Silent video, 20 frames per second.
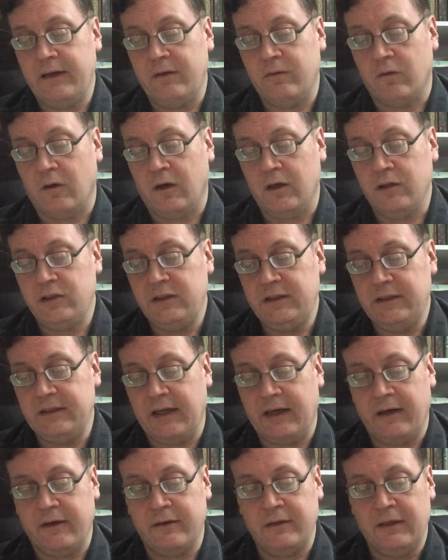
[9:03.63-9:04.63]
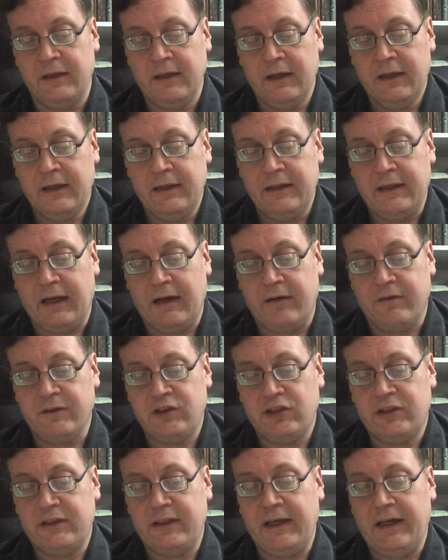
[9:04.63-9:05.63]
and washing down that
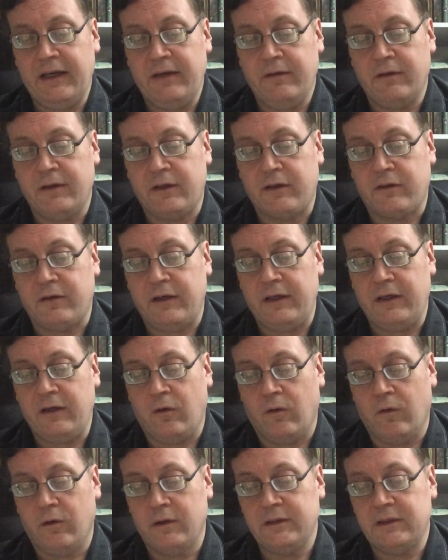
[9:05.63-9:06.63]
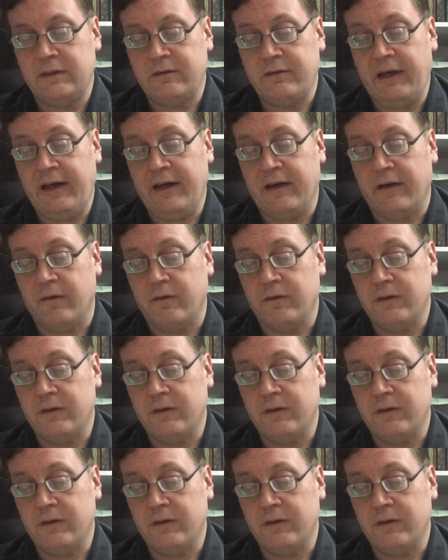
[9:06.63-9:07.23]
which they ate with great horns of ale,